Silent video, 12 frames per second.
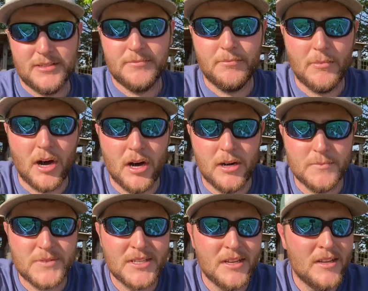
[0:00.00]

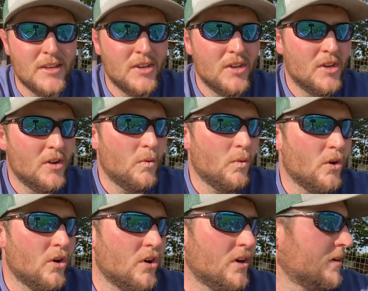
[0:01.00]
moms
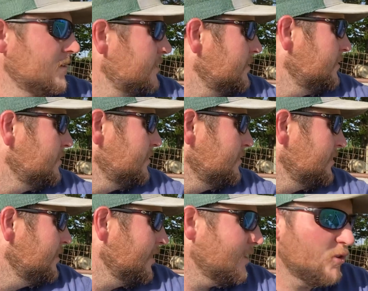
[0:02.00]
were
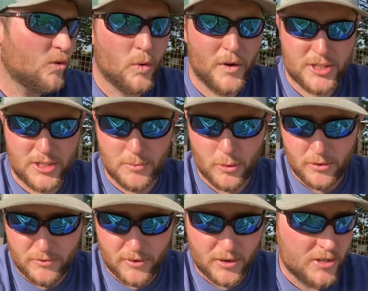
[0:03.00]
a little questionable
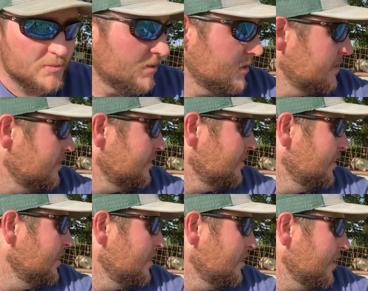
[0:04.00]
at first, but
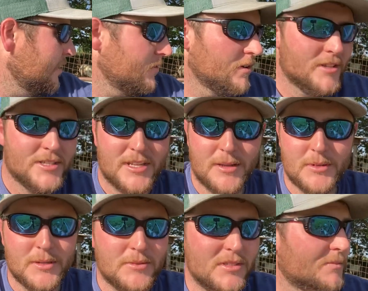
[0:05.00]
they really stepped
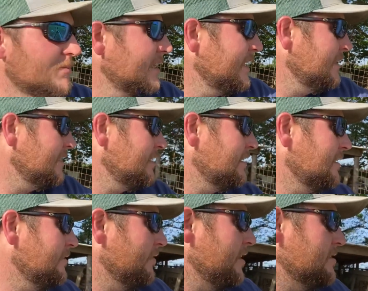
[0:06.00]
up to the plate,
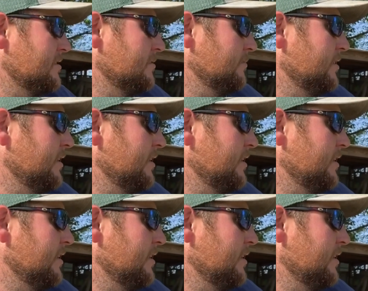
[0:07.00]
raising some good,